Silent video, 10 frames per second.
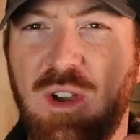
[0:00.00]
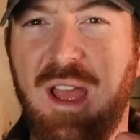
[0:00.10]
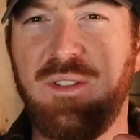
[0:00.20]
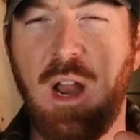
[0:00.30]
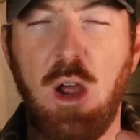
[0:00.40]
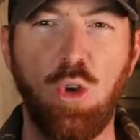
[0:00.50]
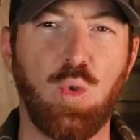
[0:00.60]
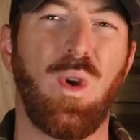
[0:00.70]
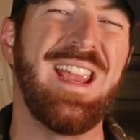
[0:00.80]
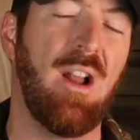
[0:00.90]
are having a
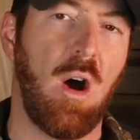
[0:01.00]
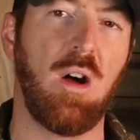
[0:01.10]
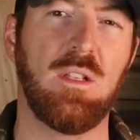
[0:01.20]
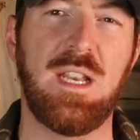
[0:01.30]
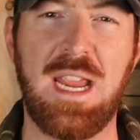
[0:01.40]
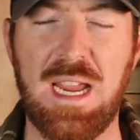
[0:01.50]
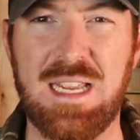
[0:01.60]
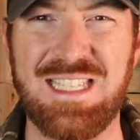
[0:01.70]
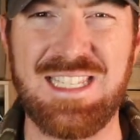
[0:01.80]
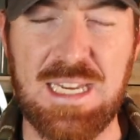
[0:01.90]
great holiday
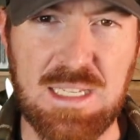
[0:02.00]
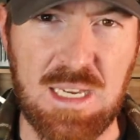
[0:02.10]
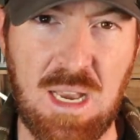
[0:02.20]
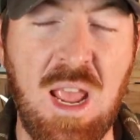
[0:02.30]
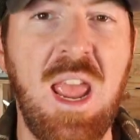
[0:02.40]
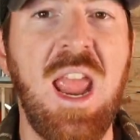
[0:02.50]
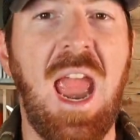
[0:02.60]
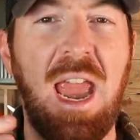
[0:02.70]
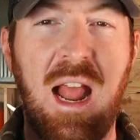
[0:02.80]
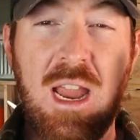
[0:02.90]
season,
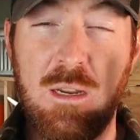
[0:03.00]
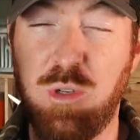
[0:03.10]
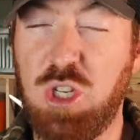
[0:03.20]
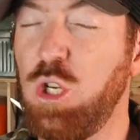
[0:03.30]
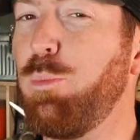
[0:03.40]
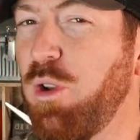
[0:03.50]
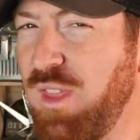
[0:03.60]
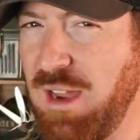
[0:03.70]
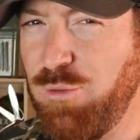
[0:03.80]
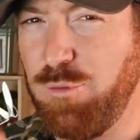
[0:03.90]
and I am super
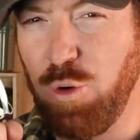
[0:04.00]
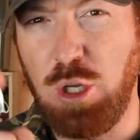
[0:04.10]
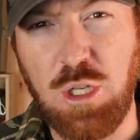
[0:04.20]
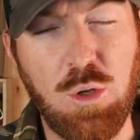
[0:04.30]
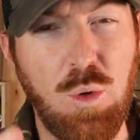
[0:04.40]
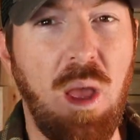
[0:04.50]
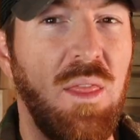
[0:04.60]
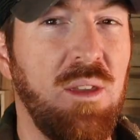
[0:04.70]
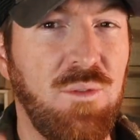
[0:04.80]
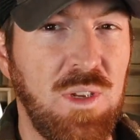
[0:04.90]
thankful for you,
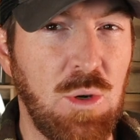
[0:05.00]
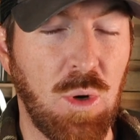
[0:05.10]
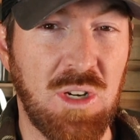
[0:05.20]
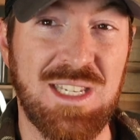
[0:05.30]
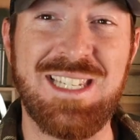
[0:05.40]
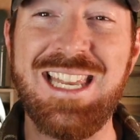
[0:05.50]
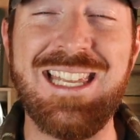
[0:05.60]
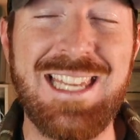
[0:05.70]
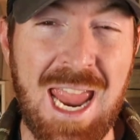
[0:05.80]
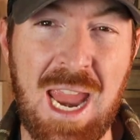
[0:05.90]
the viewers. And
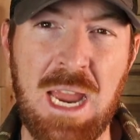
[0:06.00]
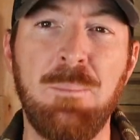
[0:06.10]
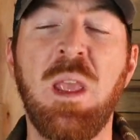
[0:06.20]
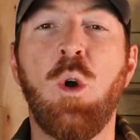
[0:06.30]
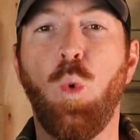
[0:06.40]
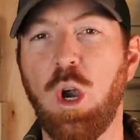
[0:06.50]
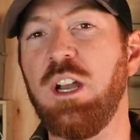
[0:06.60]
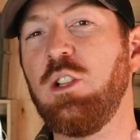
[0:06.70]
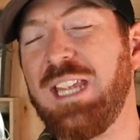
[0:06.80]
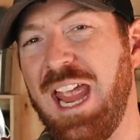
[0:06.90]
today, we're
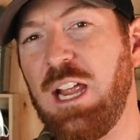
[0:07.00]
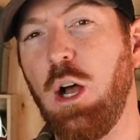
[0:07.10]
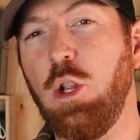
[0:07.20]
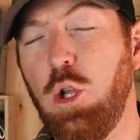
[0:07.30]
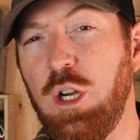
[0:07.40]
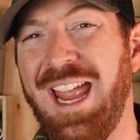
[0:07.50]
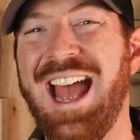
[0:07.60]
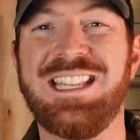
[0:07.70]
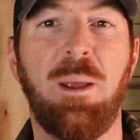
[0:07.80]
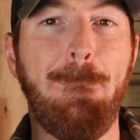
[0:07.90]
gonna take a look
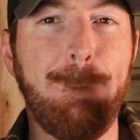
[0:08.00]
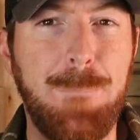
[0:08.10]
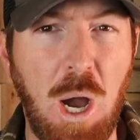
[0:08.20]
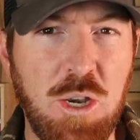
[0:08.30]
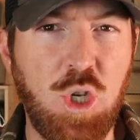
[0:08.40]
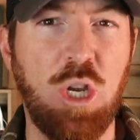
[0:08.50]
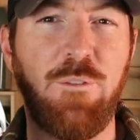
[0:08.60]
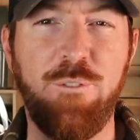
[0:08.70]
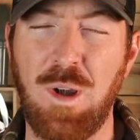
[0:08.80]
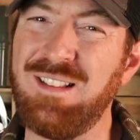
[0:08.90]
at some
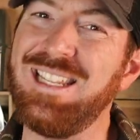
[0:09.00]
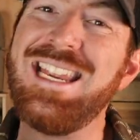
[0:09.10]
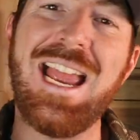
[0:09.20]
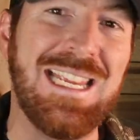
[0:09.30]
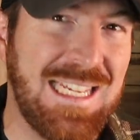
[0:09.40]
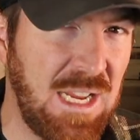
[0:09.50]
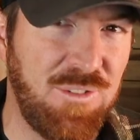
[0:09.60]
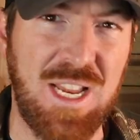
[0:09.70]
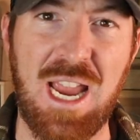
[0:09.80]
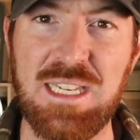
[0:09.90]
budget-friendly
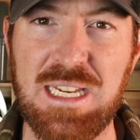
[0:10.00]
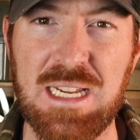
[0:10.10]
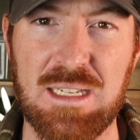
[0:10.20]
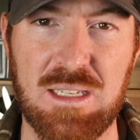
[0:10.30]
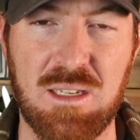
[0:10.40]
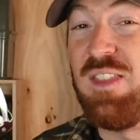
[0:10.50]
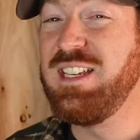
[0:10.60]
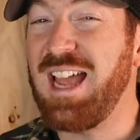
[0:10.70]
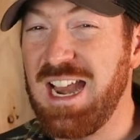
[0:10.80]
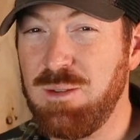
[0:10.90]
gift ideas. And
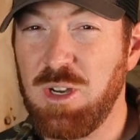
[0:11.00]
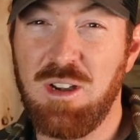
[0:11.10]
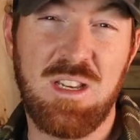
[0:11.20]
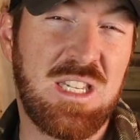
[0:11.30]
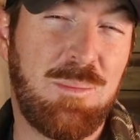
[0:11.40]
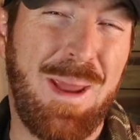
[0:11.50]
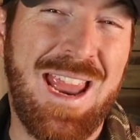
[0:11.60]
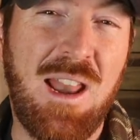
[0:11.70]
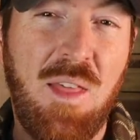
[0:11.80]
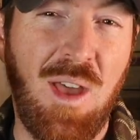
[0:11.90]
these items are gonna
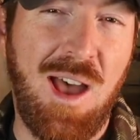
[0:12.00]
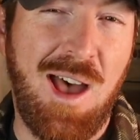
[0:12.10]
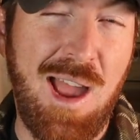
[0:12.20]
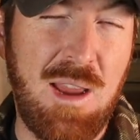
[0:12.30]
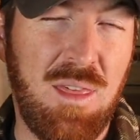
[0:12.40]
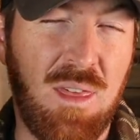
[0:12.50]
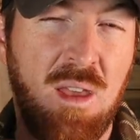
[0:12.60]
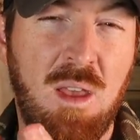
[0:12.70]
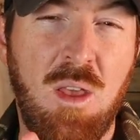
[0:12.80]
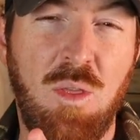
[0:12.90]
span the height,
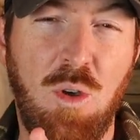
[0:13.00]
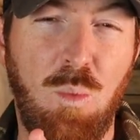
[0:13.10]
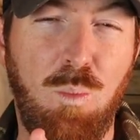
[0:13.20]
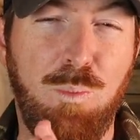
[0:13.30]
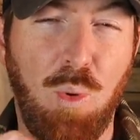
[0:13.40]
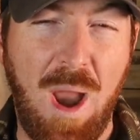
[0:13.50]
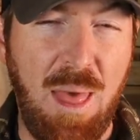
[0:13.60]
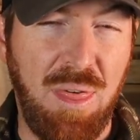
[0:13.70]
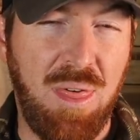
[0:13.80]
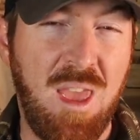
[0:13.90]
the
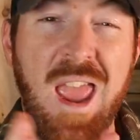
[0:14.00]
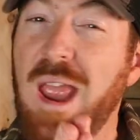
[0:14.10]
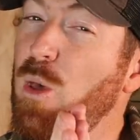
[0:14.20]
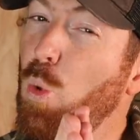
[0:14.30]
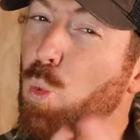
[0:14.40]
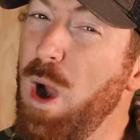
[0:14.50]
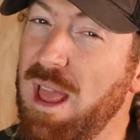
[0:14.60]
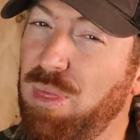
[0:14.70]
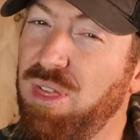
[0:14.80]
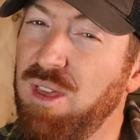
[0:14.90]
breadth, and the
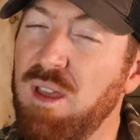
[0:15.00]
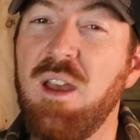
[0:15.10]
width